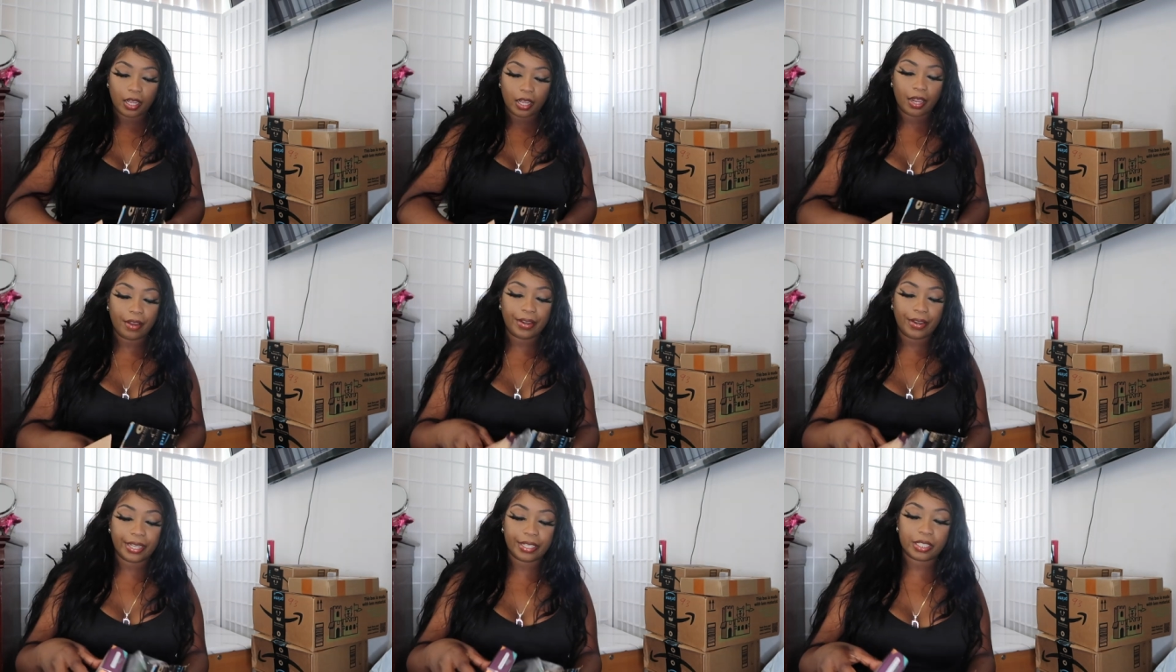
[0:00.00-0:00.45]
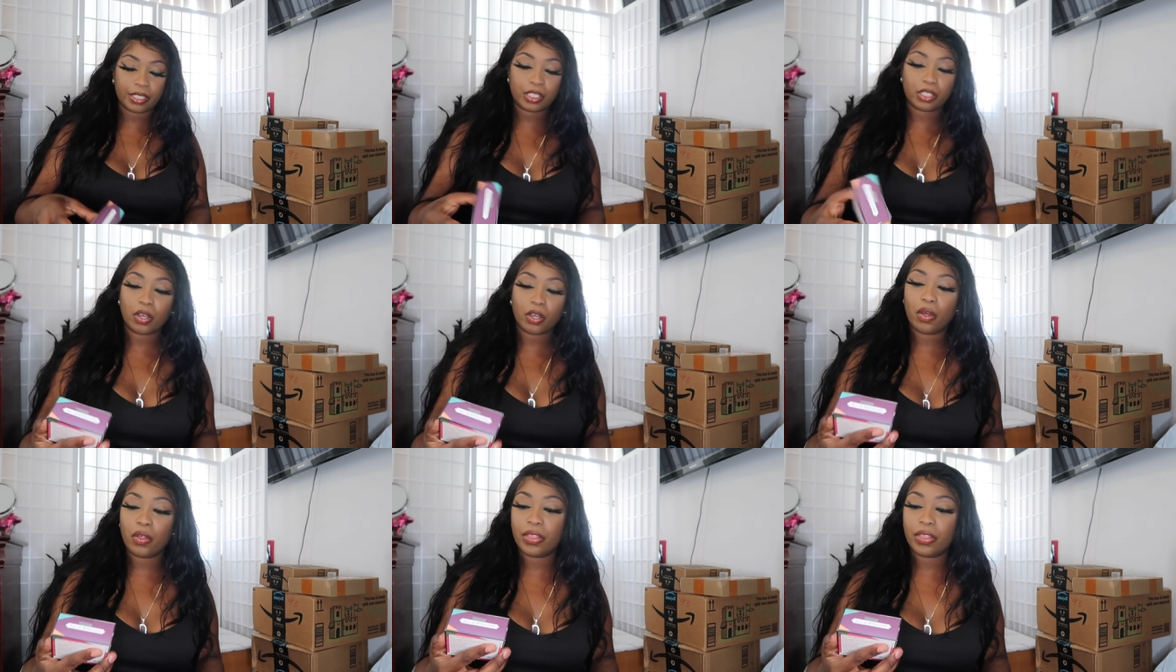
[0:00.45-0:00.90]
all right
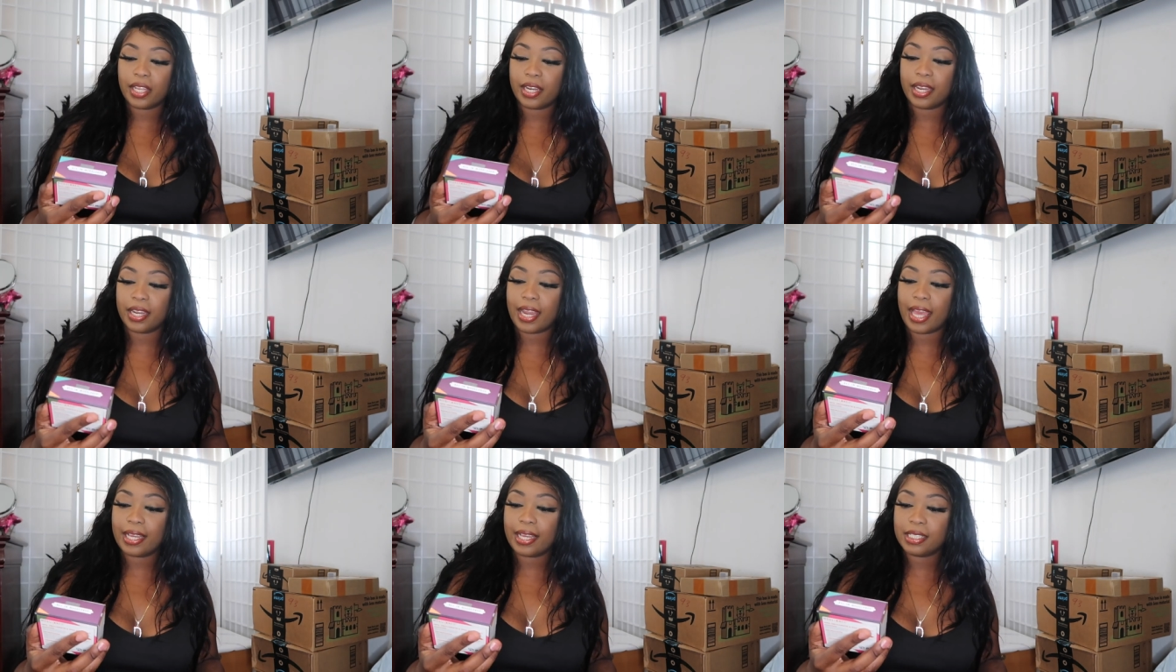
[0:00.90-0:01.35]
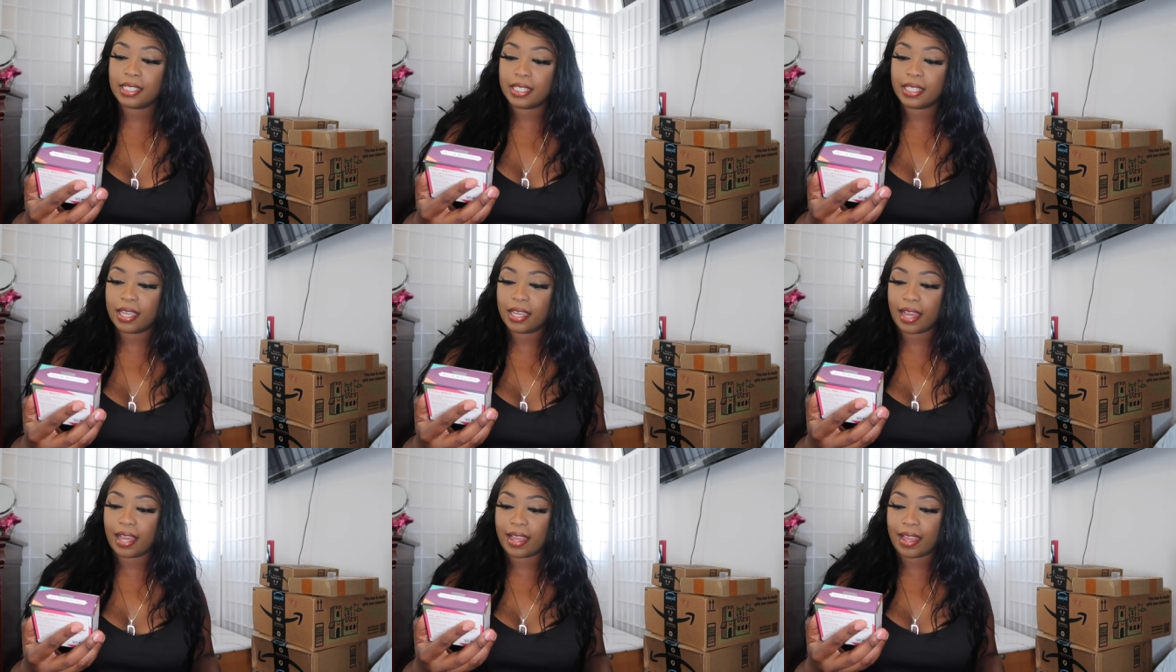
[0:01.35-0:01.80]
so the next
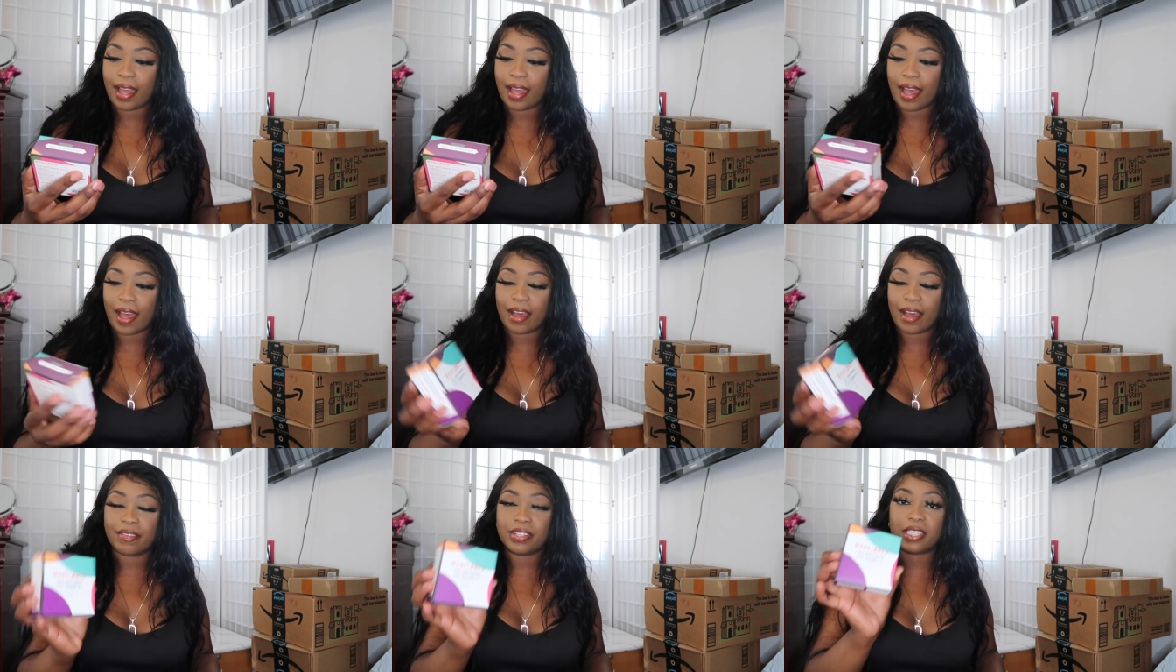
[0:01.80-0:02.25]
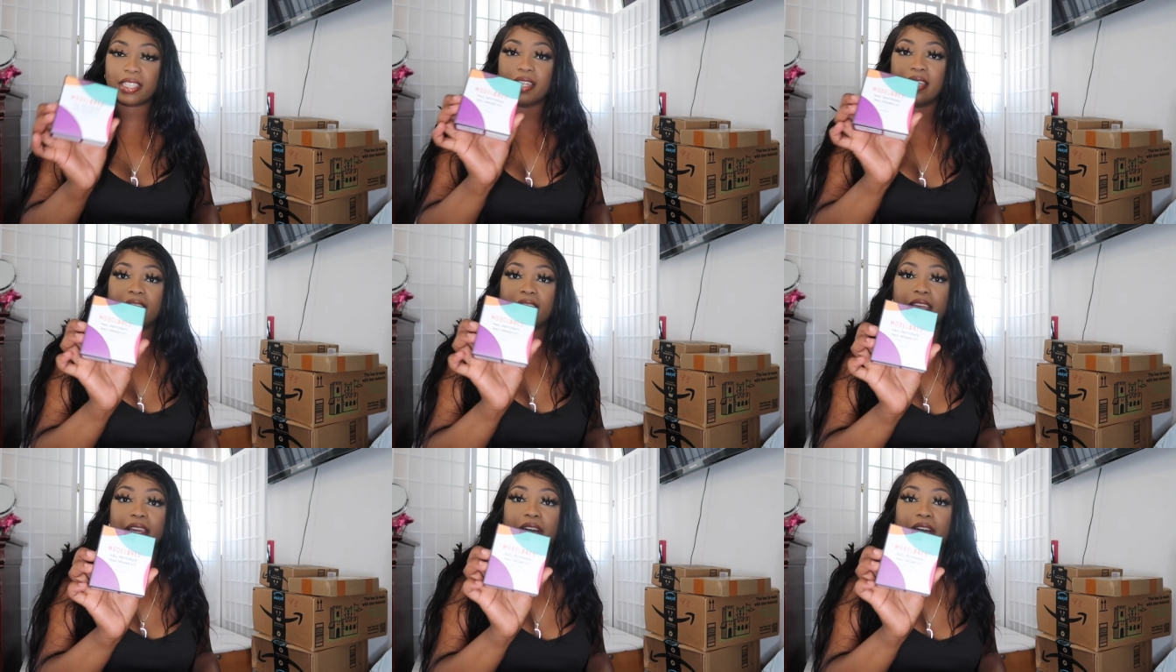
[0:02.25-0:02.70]
thing i have is a
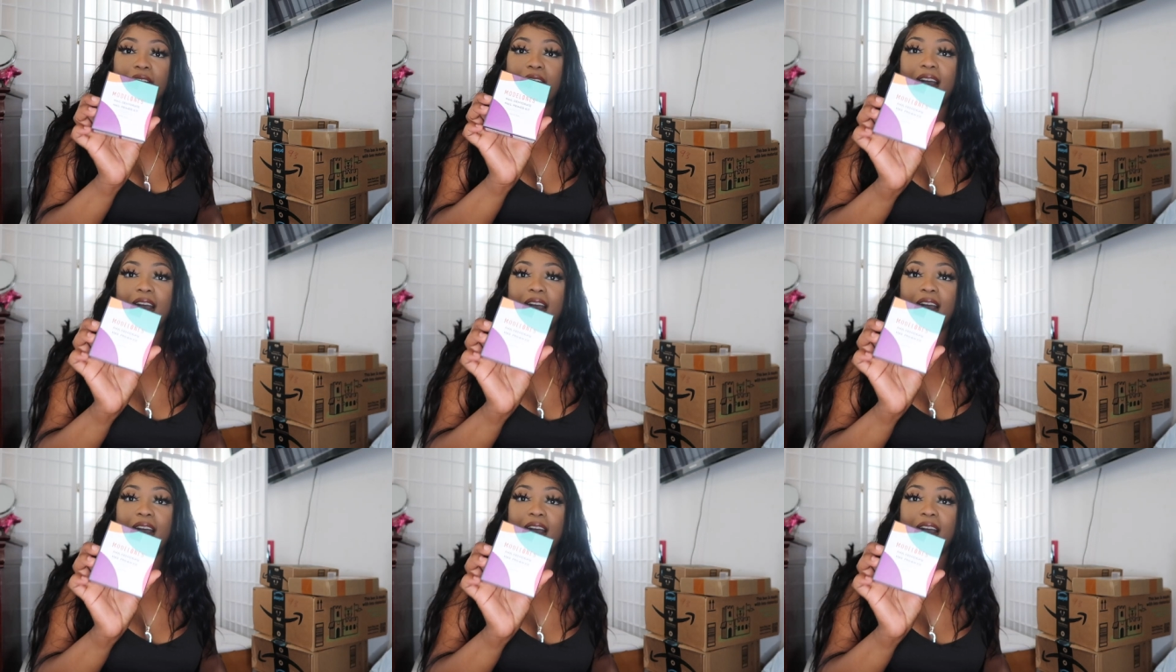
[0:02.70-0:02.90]
nail